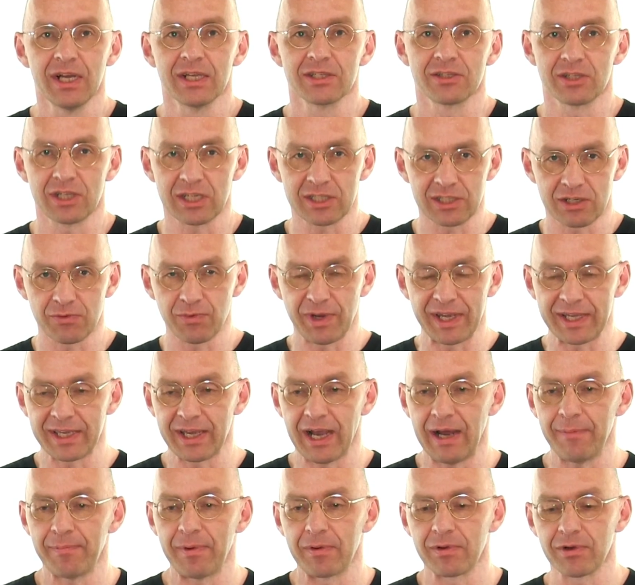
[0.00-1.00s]
So just to wake you
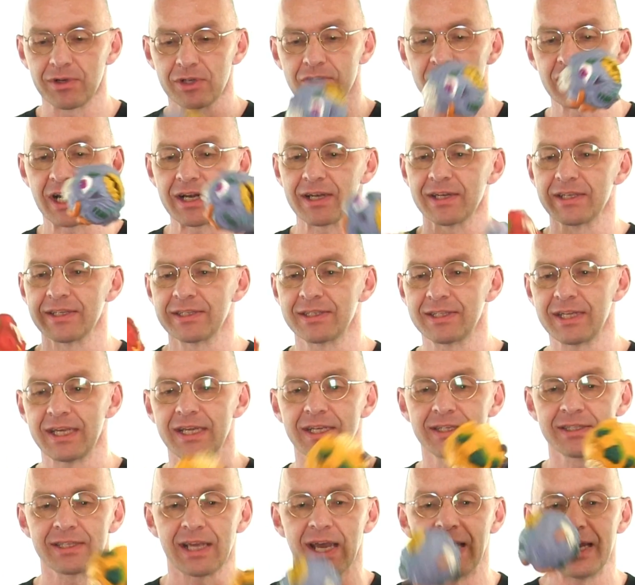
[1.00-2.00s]
up, I'm going to juggle these
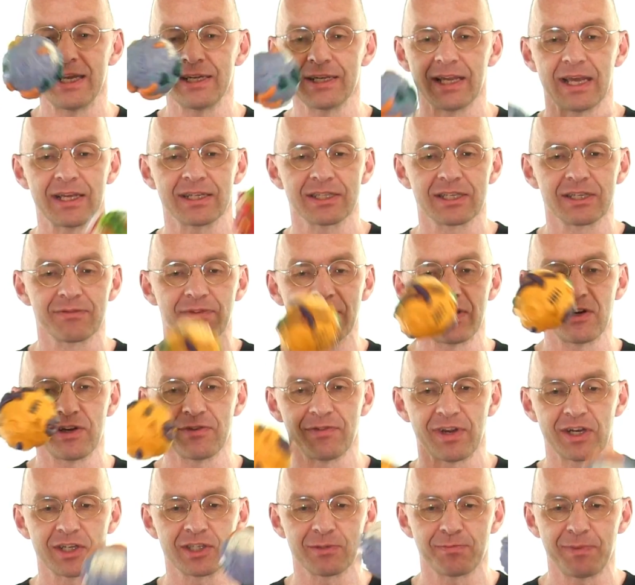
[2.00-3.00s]
things and they're actually very, very